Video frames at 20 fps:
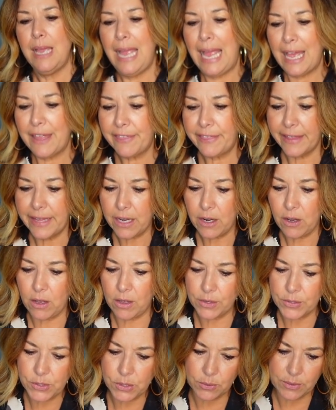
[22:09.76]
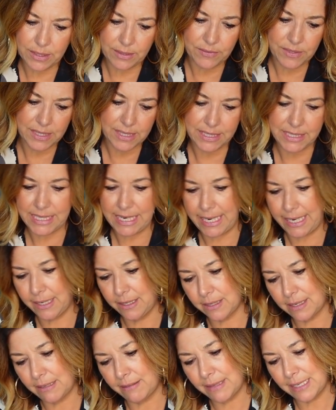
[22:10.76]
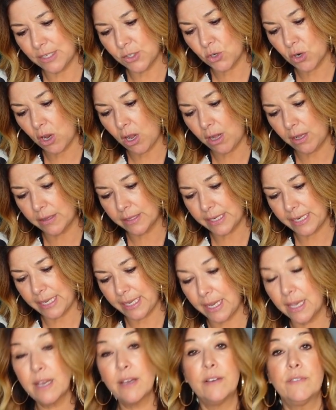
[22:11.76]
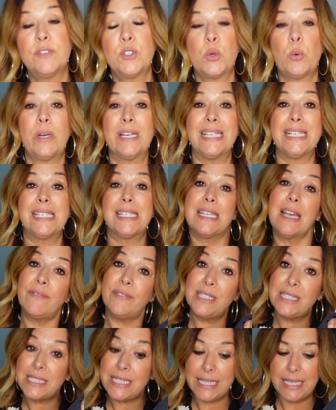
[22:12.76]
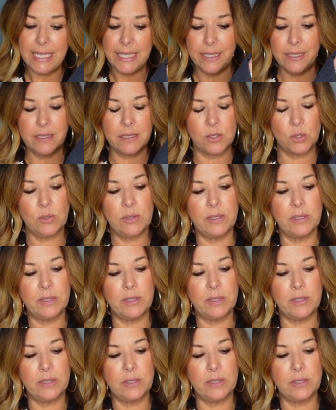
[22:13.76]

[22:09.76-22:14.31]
Athleta also gives the date, and these are holiday of twenty seventeen, so a